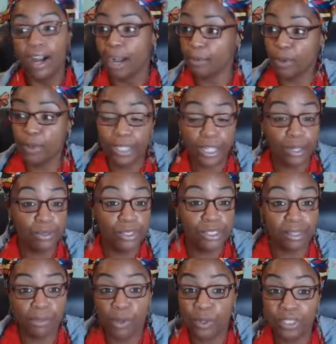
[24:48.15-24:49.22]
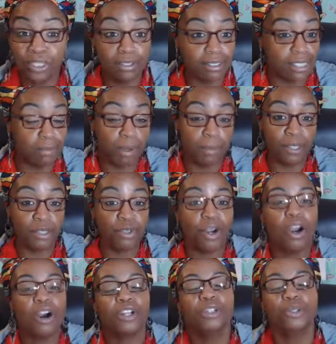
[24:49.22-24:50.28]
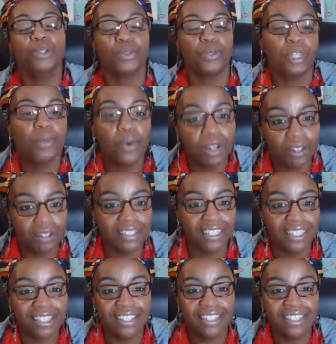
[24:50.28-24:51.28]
I'm going to coaching. I'm going to see my mentor. Are you doing the work?